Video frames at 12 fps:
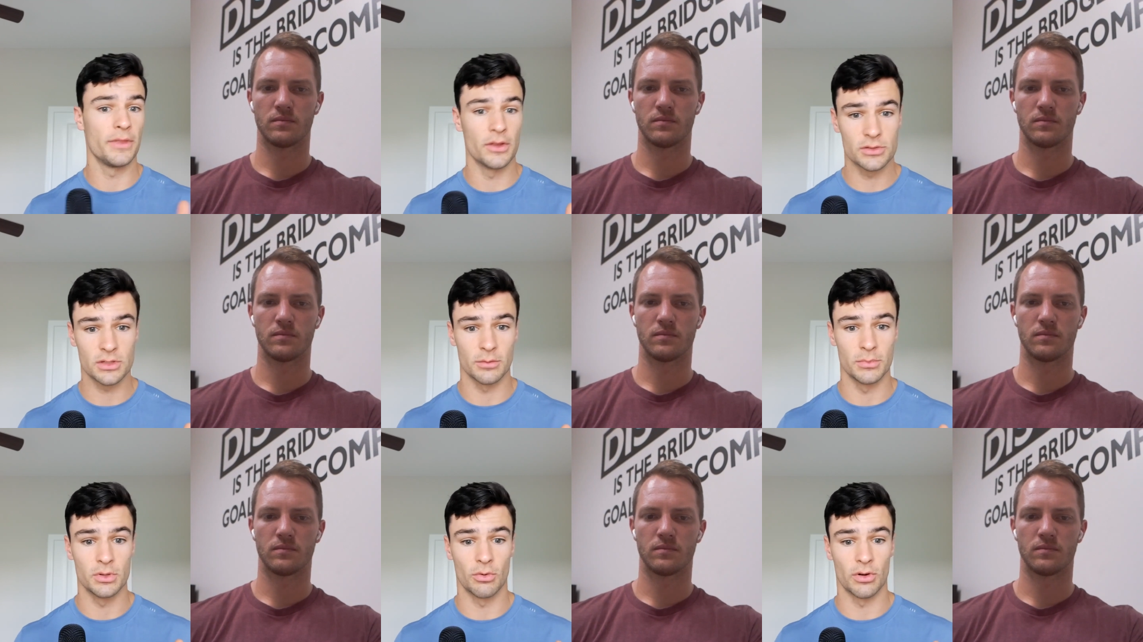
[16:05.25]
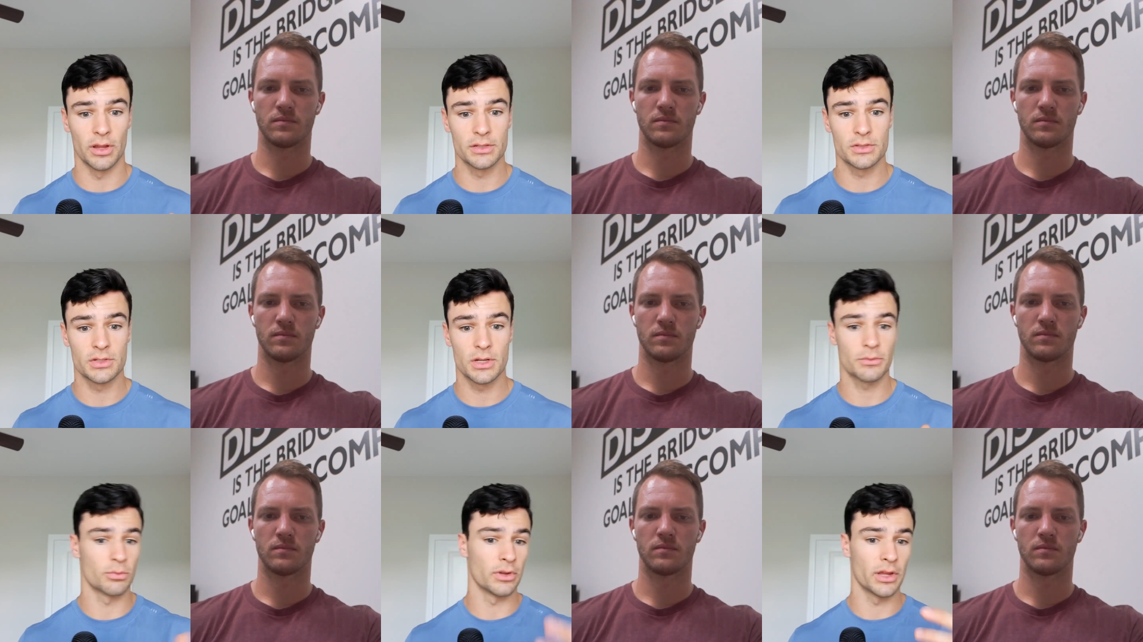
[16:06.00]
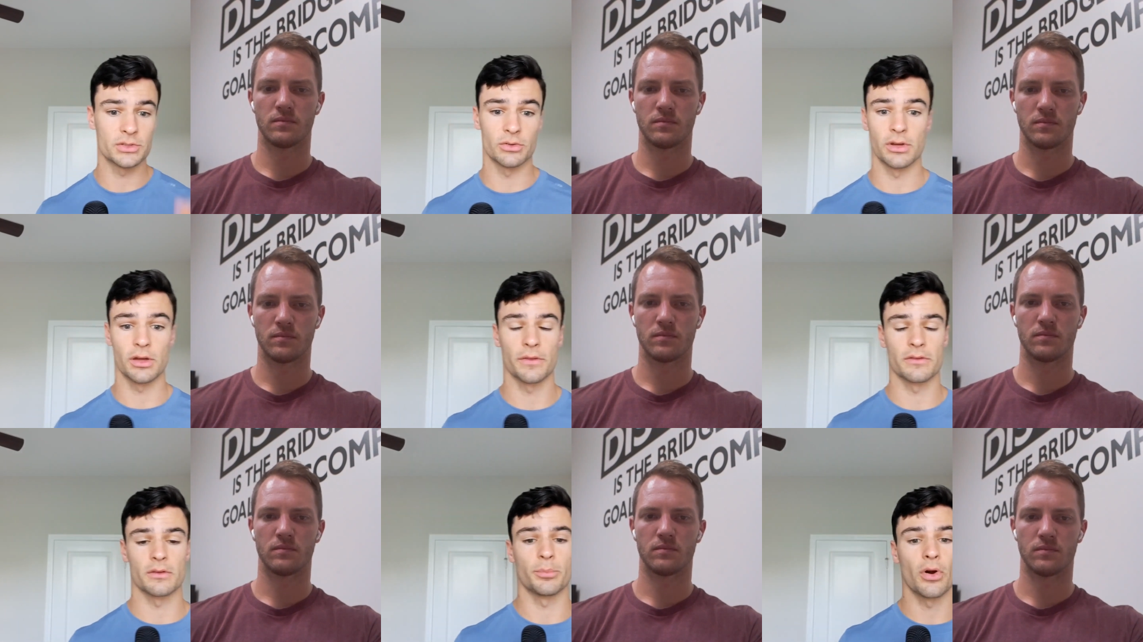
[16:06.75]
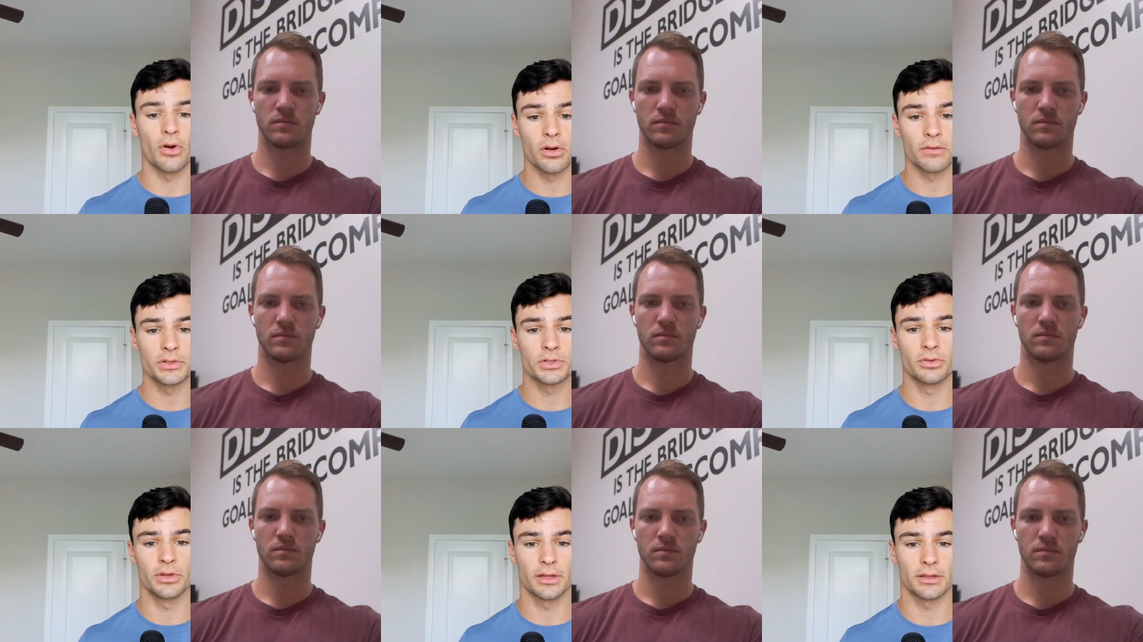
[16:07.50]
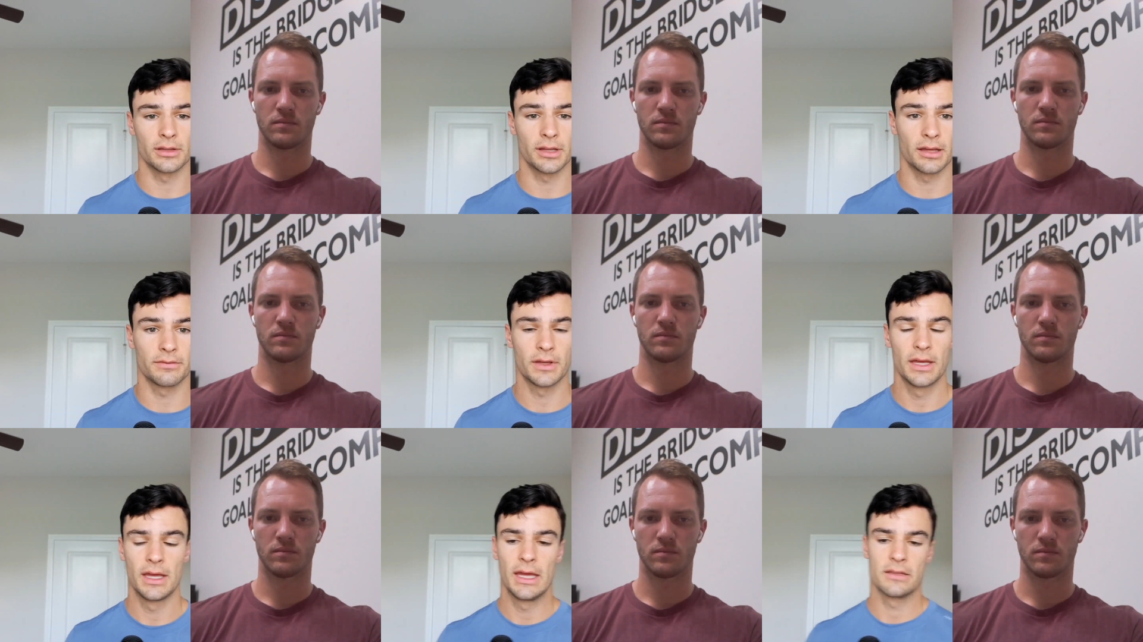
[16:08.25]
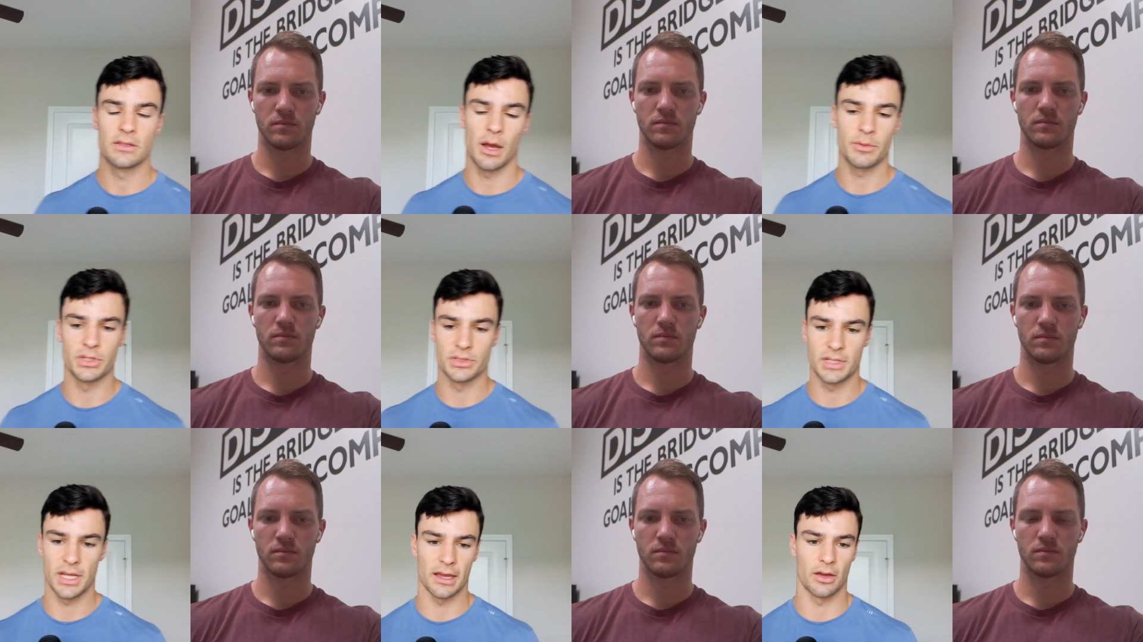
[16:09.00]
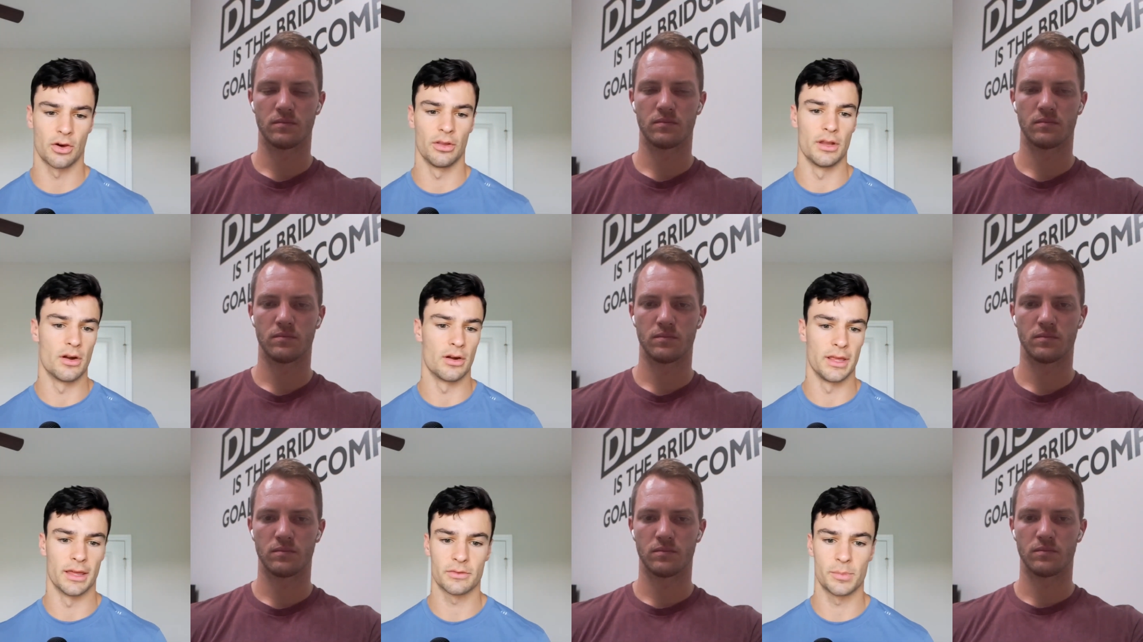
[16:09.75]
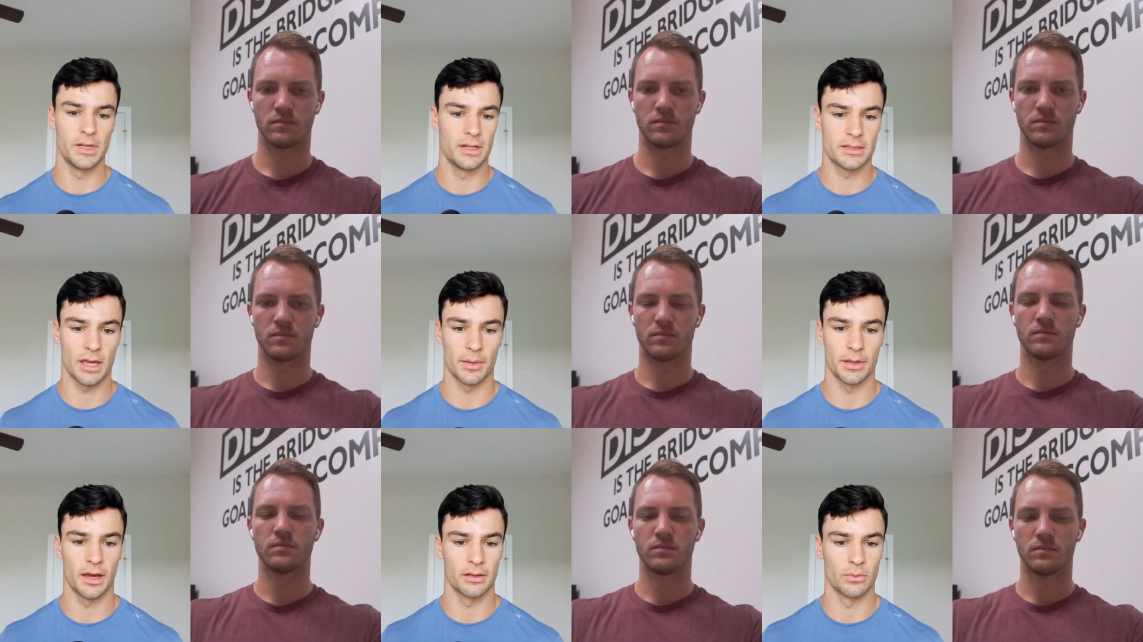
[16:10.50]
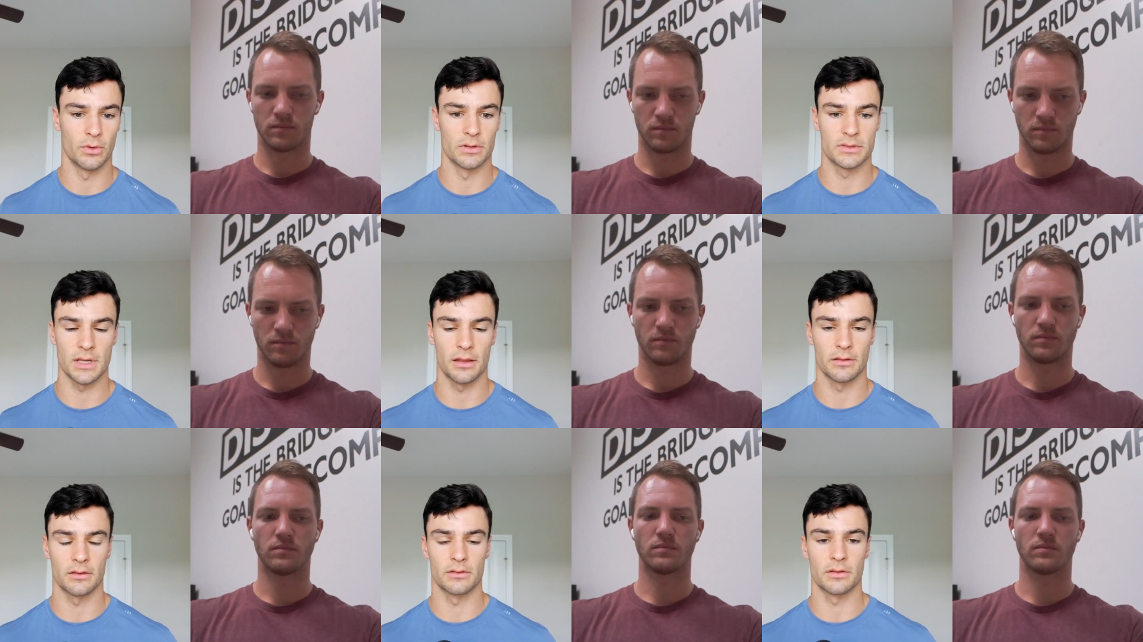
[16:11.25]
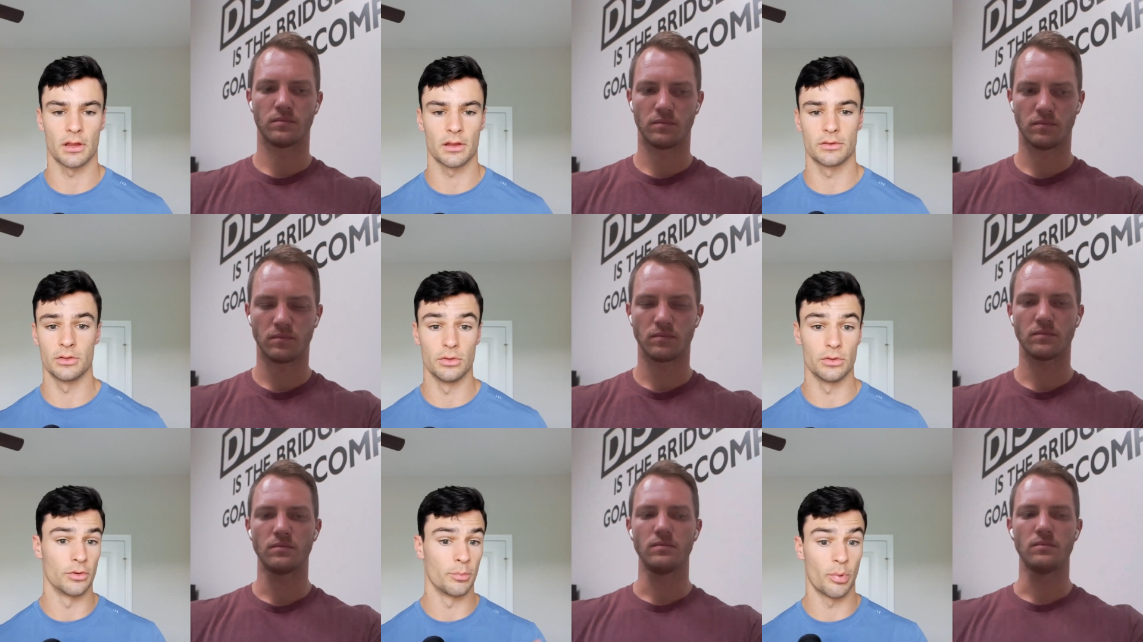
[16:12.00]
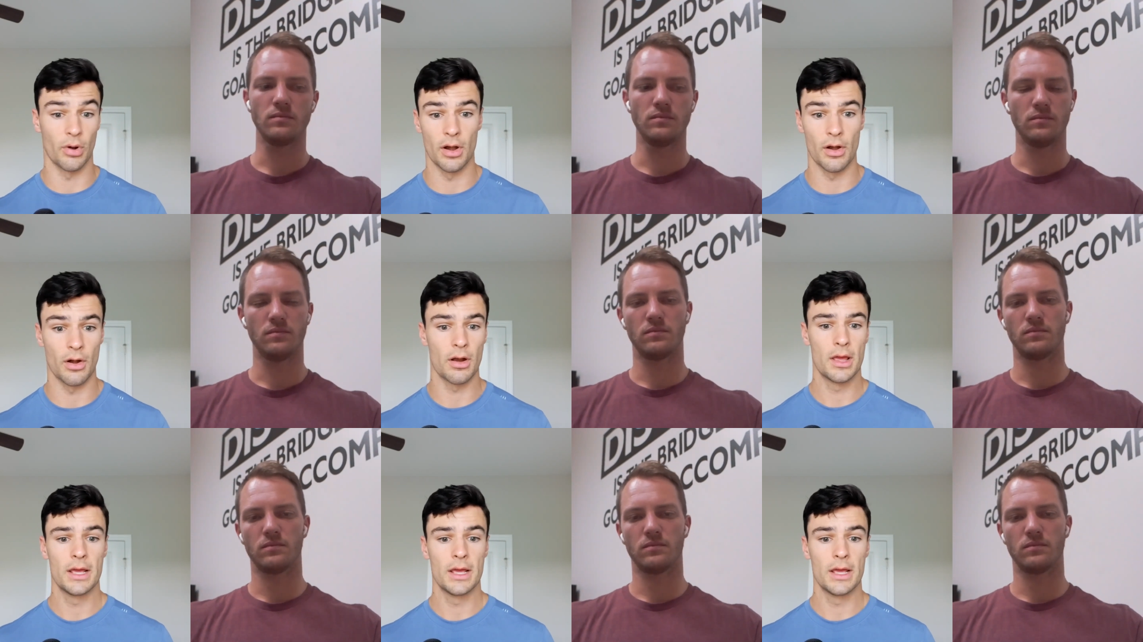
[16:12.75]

Speaker 1: those communal relationships. Relational health is a part of a truly healthy life. So I would just tack on there, yeah, spending time in God's word, silence and solitude through prayer